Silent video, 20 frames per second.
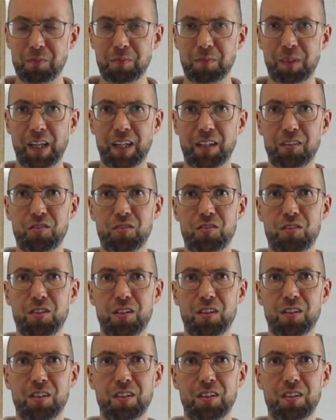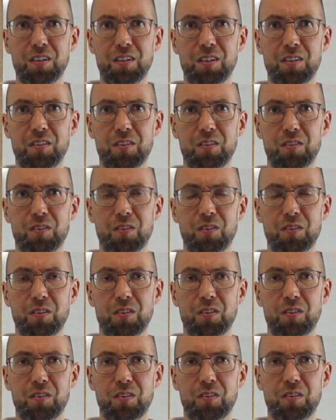last year,
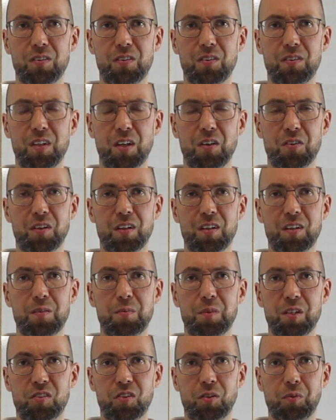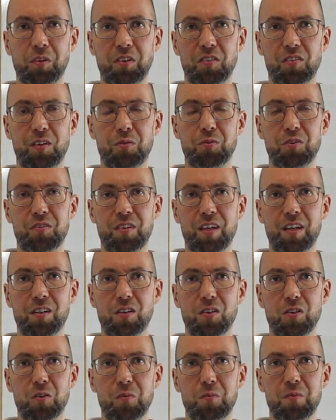no, not on the midterm because that was take
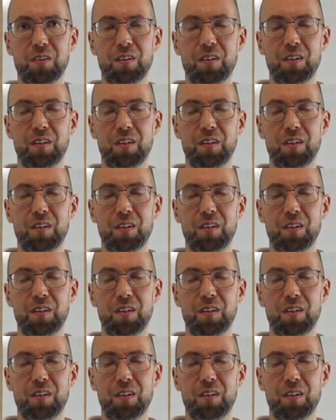home,